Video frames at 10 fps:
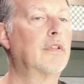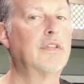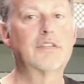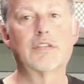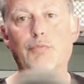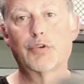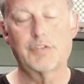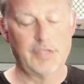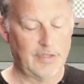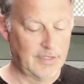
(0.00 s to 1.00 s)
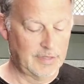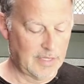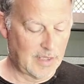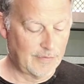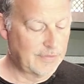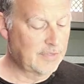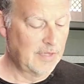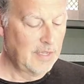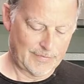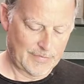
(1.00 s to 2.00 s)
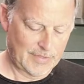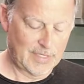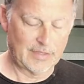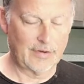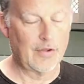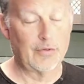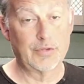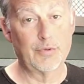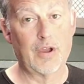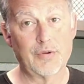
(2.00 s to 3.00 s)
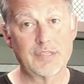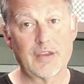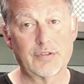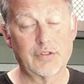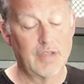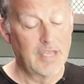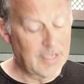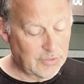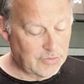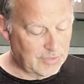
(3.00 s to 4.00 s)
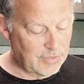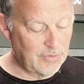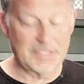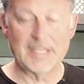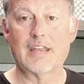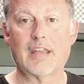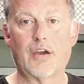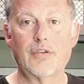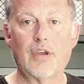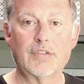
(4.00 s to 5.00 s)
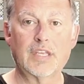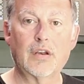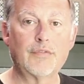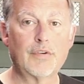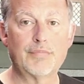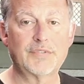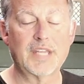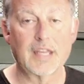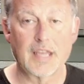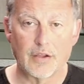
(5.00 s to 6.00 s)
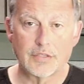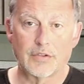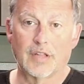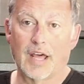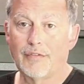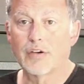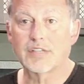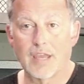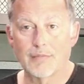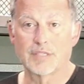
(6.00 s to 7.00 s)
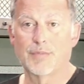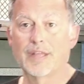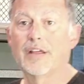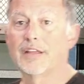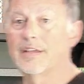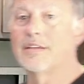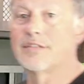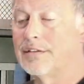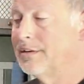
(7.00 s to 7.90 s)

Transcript: this is where Sheila loves to sit there and go, do we always have to, because you do stand out, you have to get over standing out. So a lot of our time is spent like this.